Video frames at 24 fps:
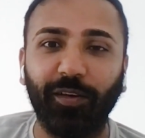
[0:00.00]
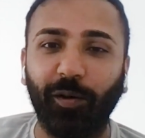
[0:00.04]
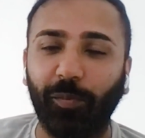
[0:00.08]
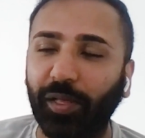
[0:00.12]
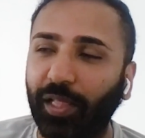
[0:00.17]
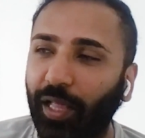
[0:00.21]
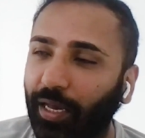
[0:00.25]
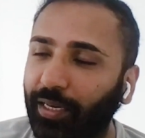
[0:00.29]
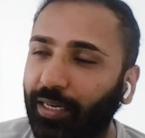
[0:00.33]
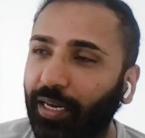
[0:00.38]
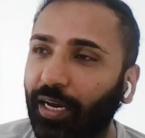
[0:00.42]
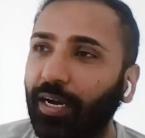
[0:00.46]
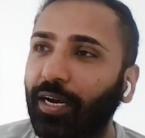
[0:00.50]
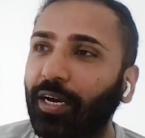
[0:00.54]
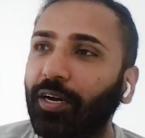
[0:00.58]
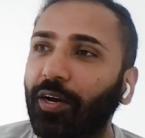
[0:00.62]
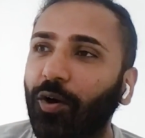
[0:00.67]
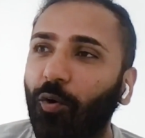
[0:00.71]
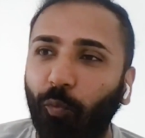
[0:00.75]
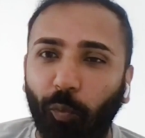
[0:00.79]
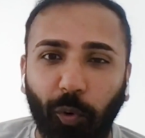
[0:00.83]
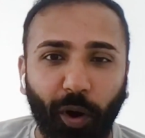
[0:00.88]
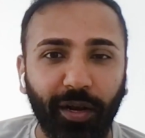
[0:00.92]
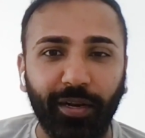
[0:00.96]
He'll be like,
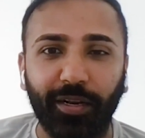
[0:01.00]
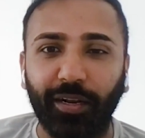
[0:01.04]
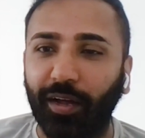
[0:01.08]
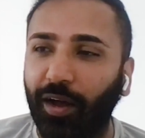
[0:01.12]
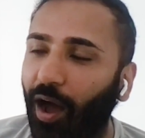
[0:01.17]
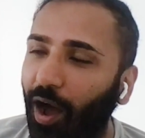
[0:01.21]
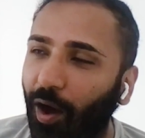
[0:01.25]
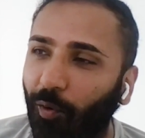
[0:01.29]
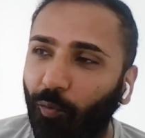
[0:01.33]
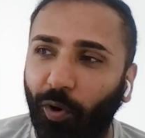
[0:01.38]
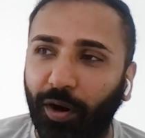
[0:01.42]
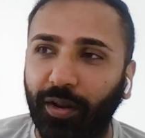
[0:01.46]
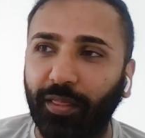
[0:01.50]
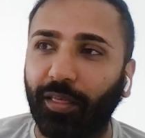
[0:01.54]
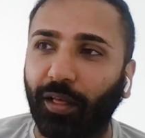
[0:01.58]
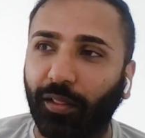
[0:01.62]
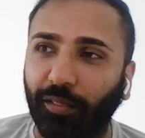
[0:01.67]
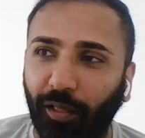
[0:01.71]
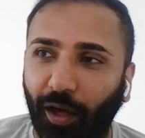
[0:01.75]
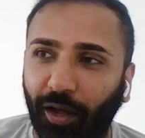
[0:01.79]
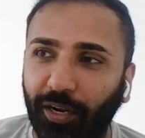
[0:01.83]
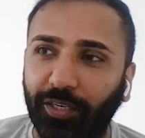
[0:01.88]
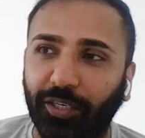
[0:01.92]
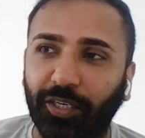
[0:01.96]
what uh, what did
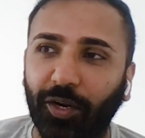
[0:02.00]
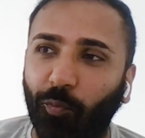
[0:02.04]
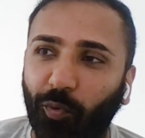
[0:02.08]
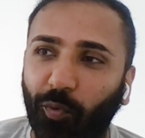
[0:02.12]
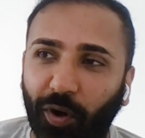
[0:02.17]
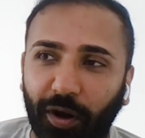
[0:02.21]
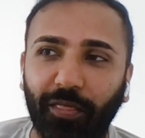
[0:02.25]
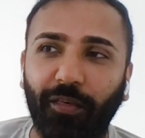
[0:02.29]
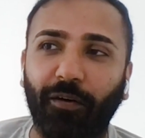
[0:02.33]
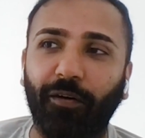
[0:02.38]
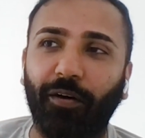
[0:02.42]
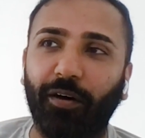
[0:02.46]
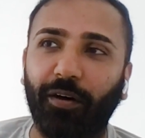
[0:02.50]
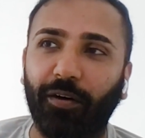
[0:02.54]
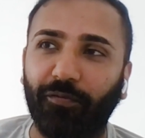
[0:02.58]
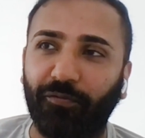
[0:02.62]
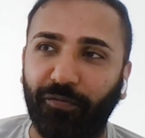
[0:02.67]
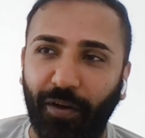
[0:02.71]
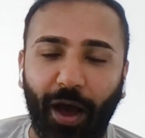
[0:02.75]
the lunch what did the